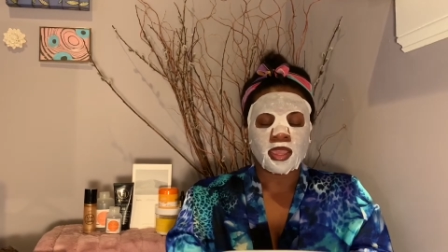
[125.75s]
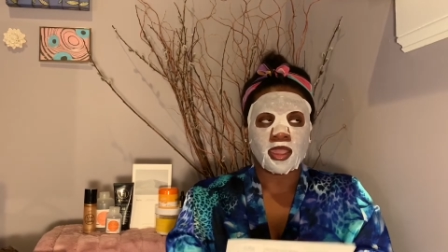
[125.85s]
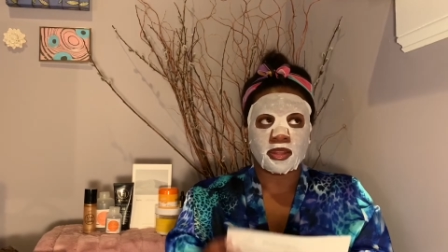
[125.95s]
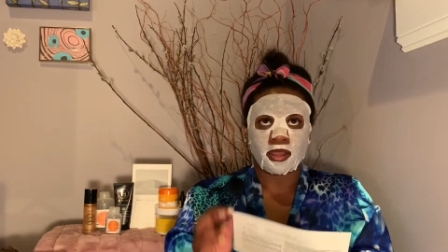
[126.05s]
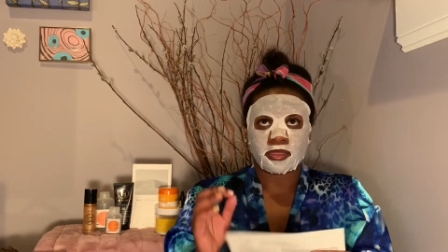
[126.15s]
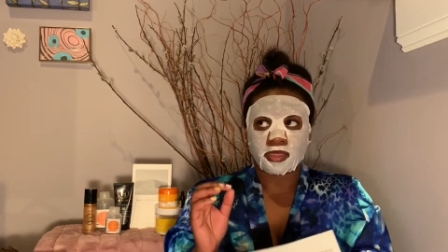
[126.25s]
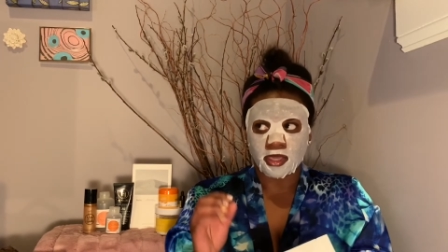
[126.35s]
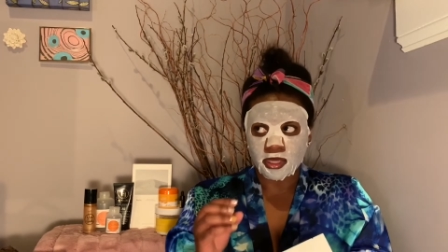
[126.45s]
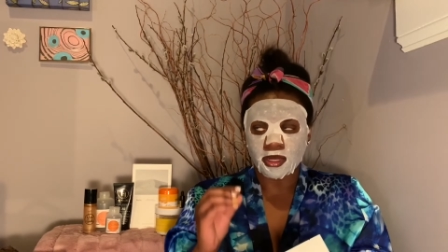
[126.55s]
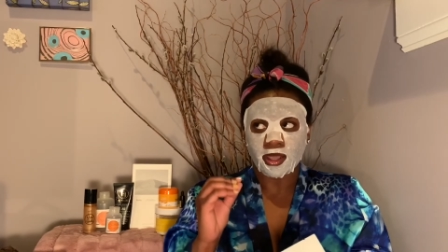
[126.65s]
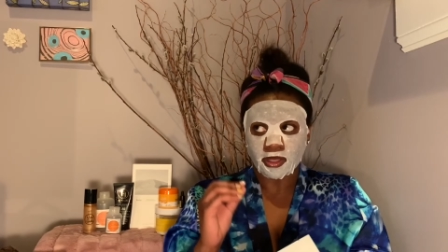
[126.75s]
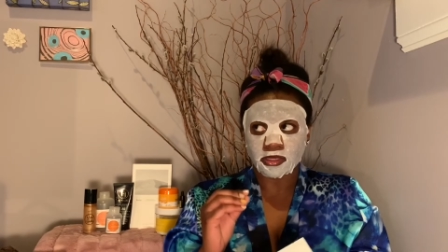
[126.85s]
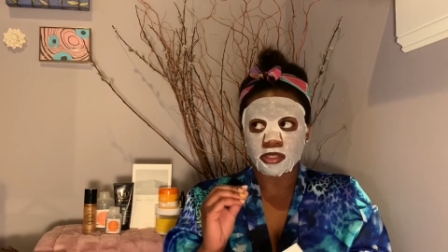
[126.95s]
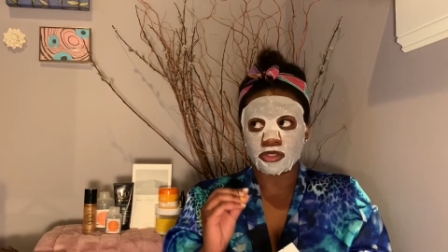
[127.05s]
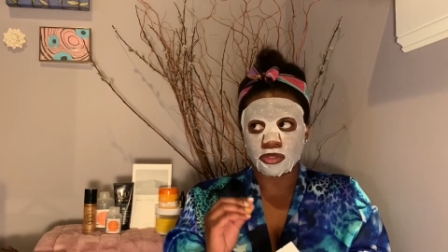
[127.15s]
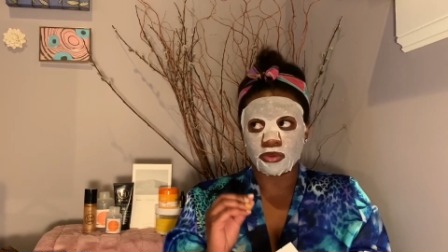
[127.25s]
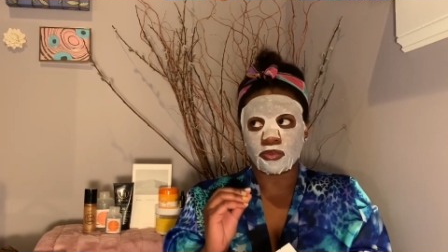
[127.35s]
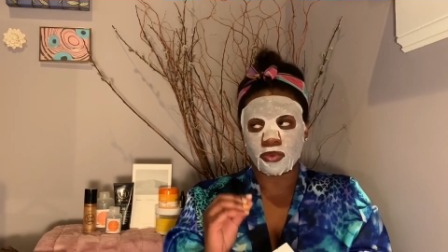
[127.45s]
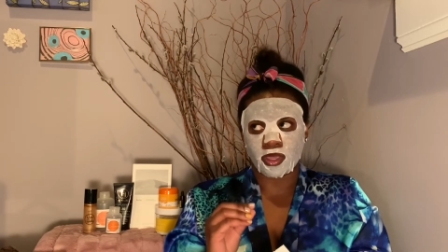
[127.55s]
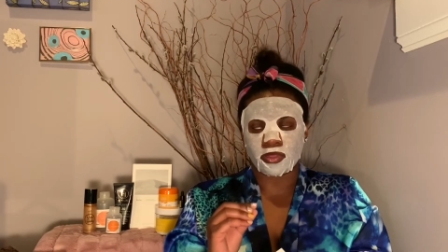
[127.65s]
And I think it has to do
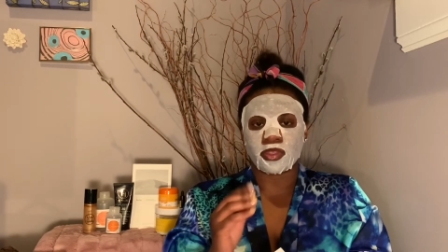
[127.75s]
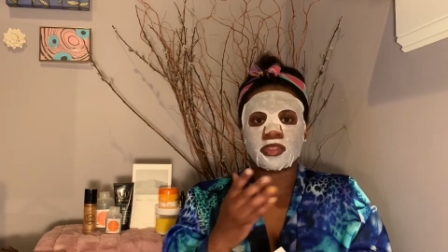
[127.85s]
with